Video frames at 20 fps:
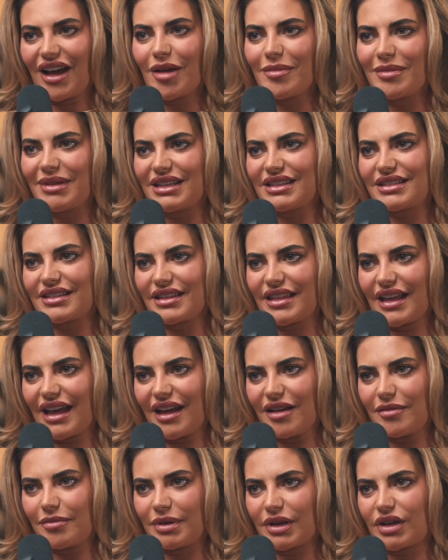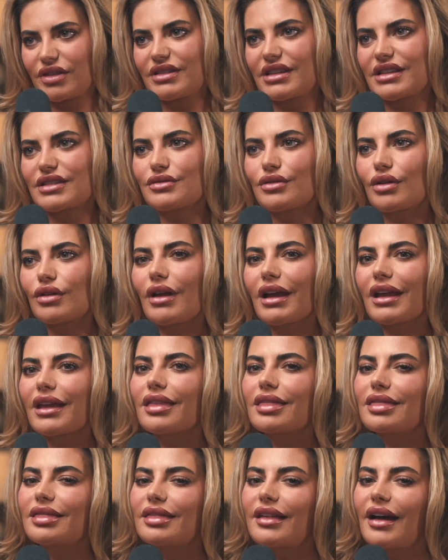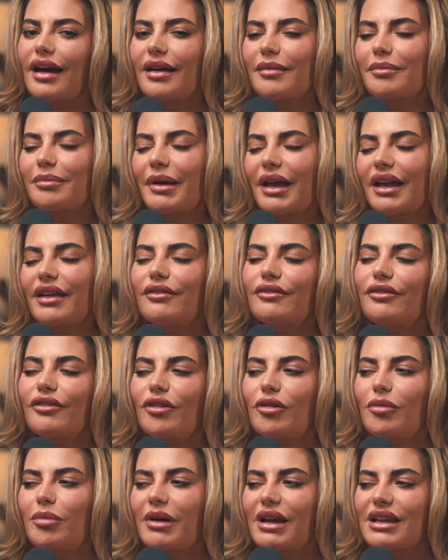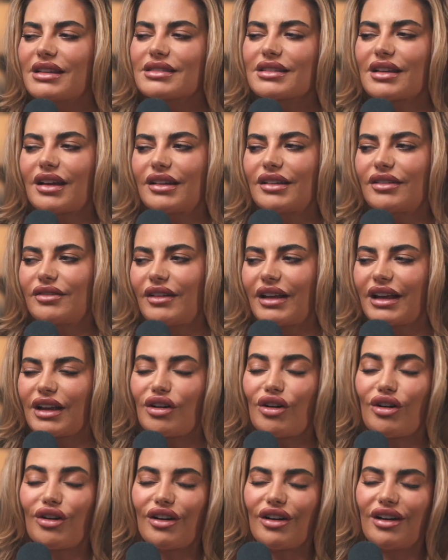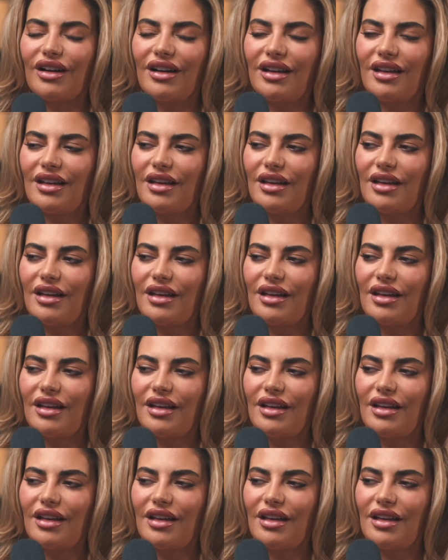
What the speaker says: I'm into that because it's not like that painful, but it's kind of like hot.